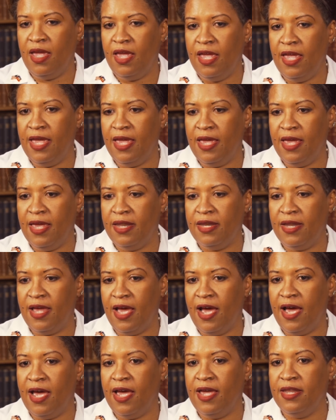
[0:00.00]
and
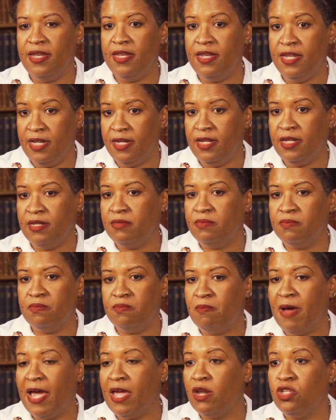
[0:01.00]

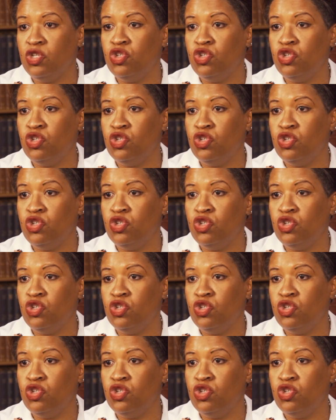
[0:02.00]
my